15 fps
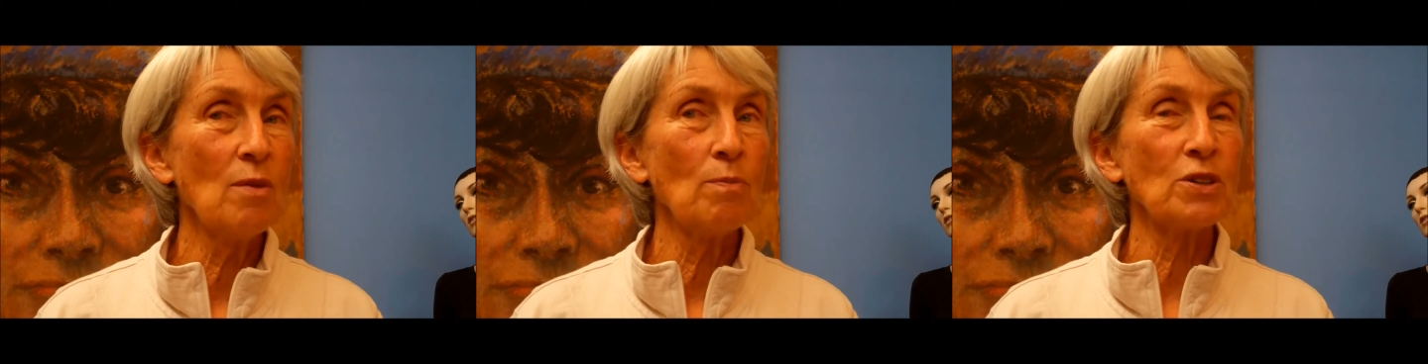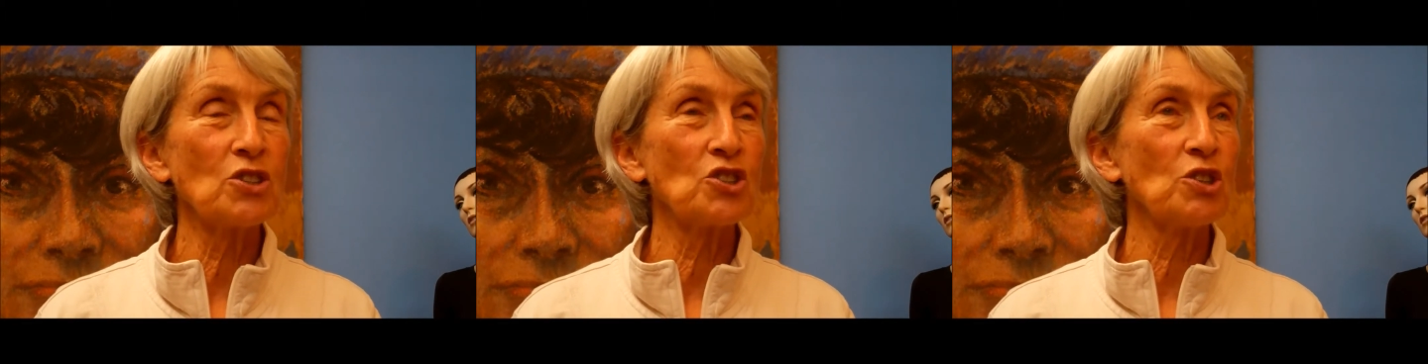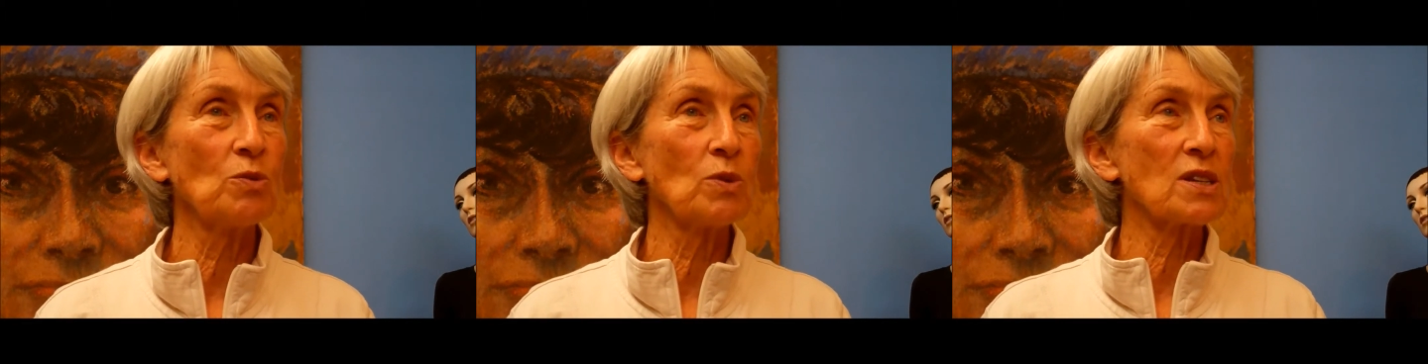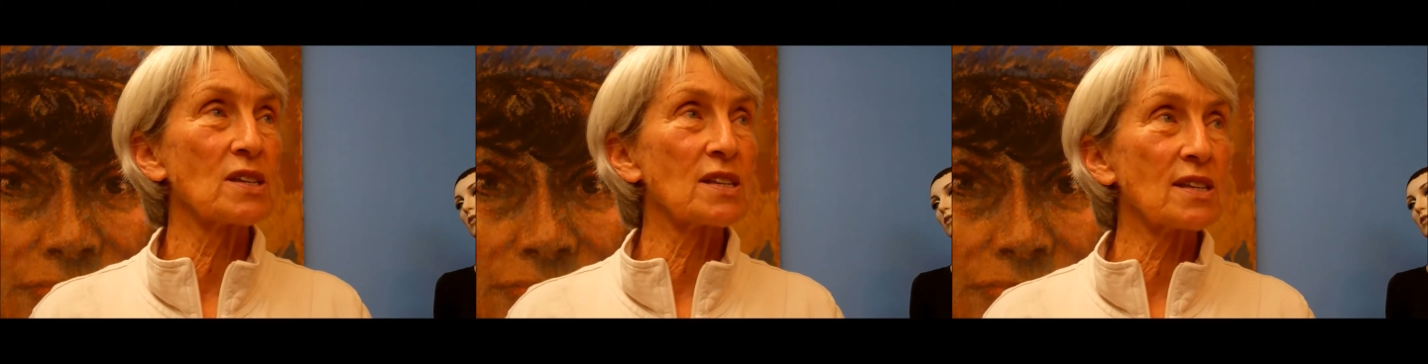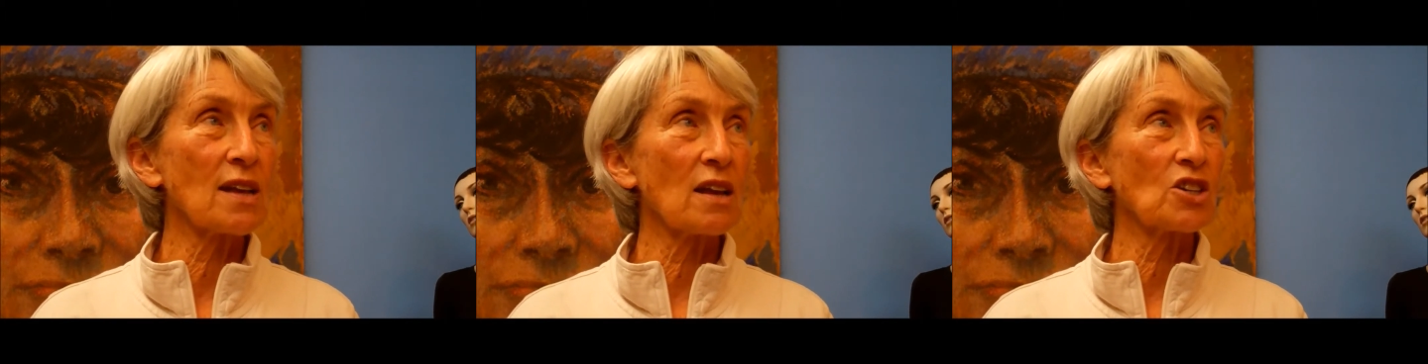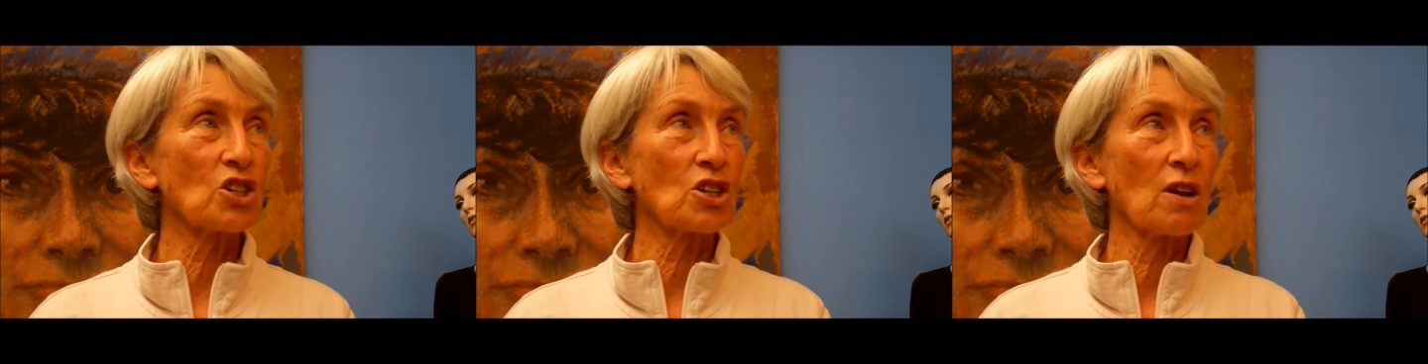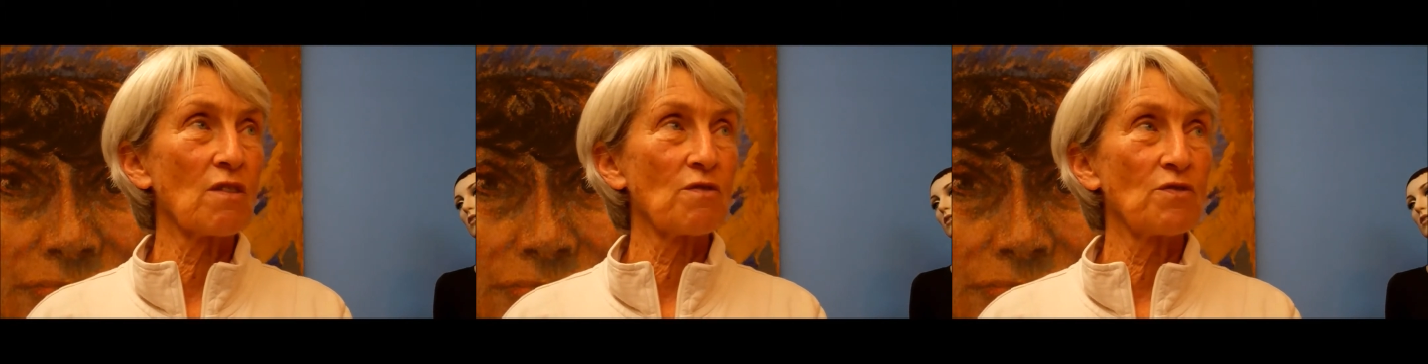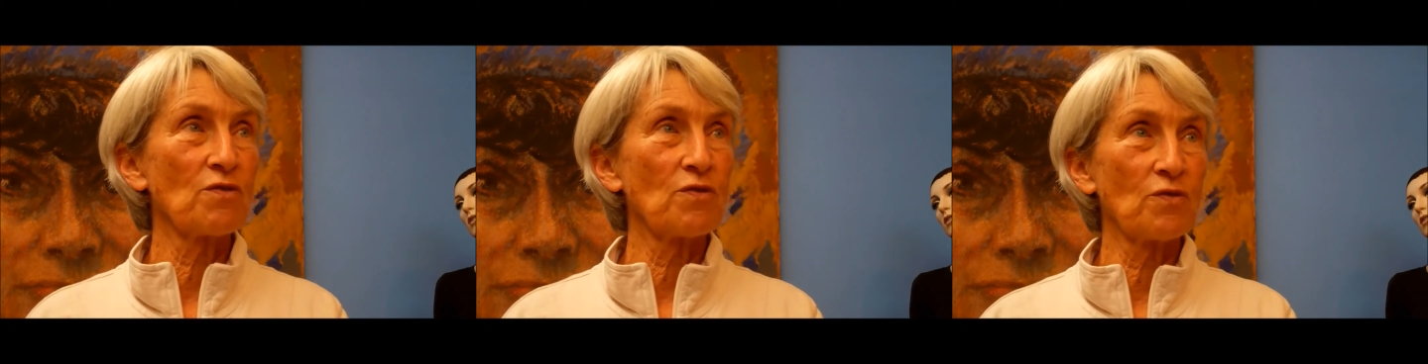but she was such
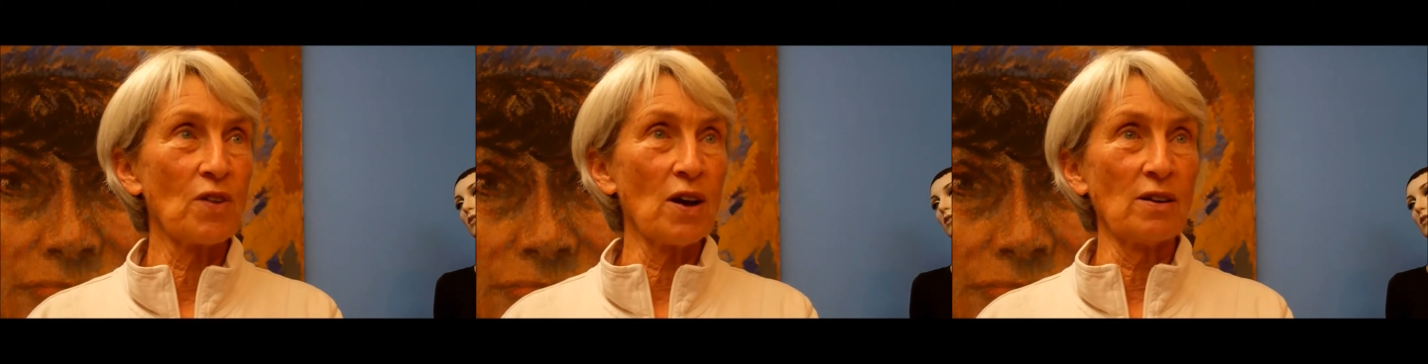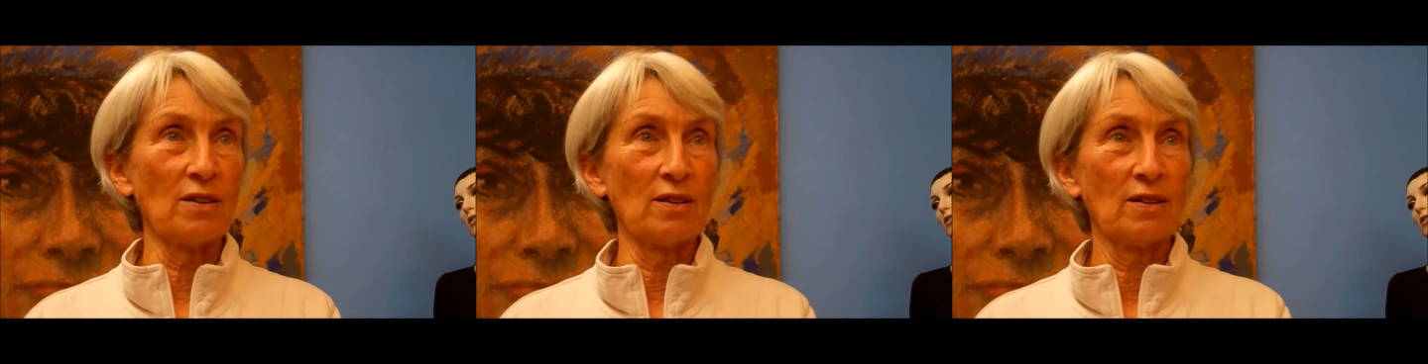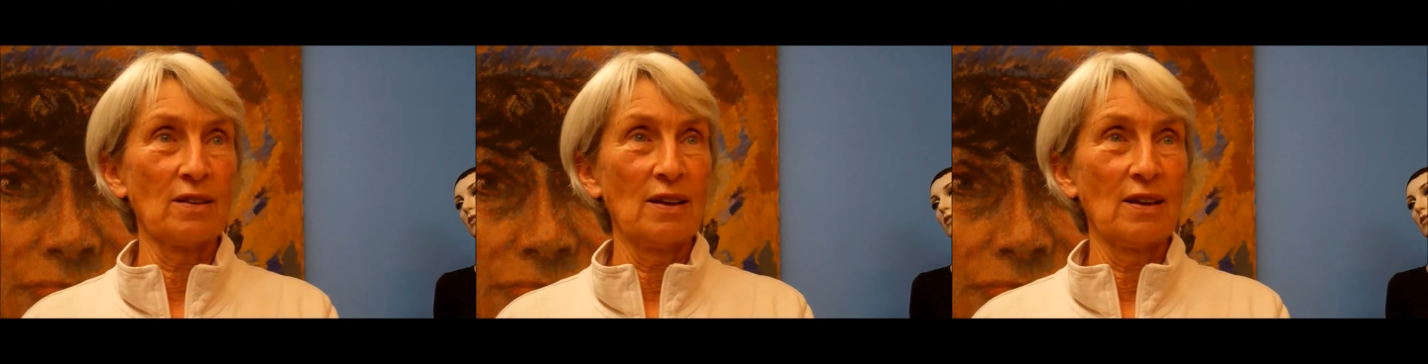fun.